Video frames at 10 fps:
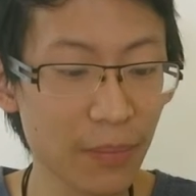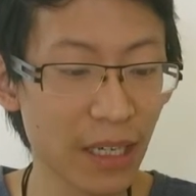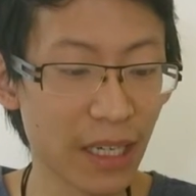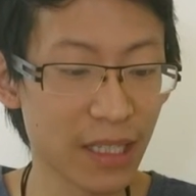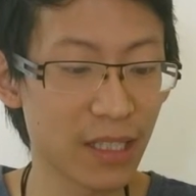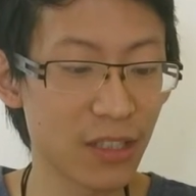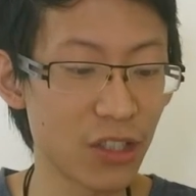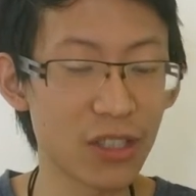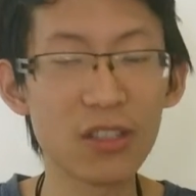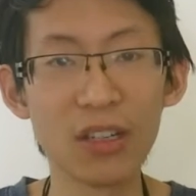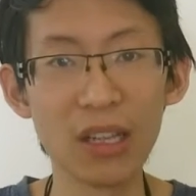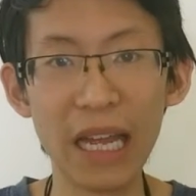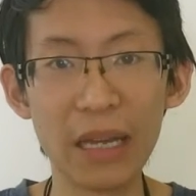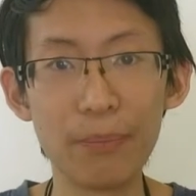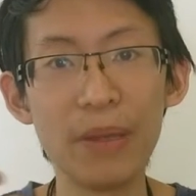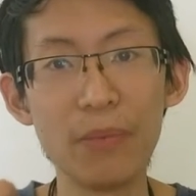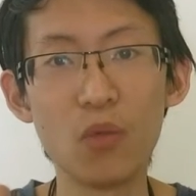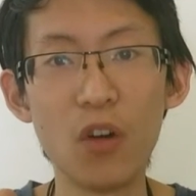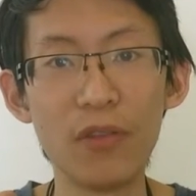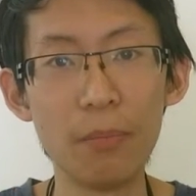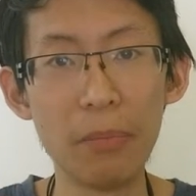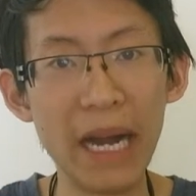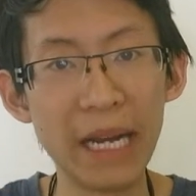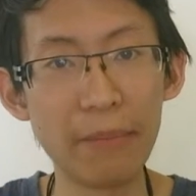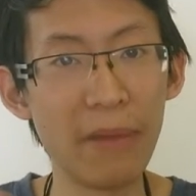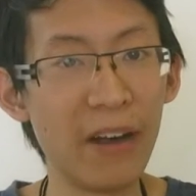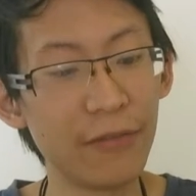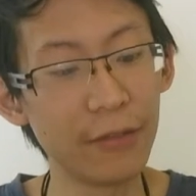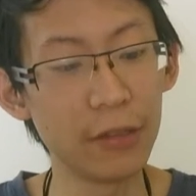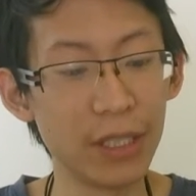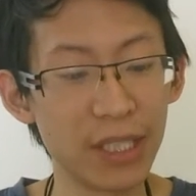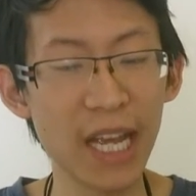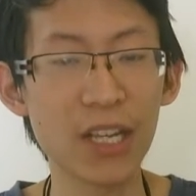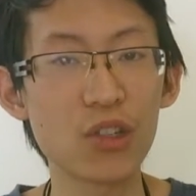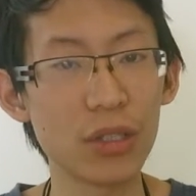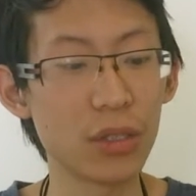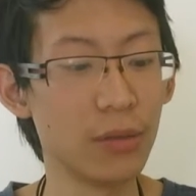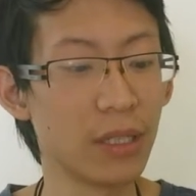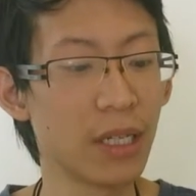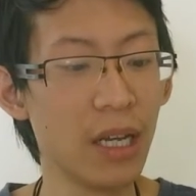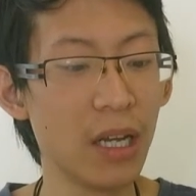It's just got like a bit more of a bite and mouthfeel and texture to it,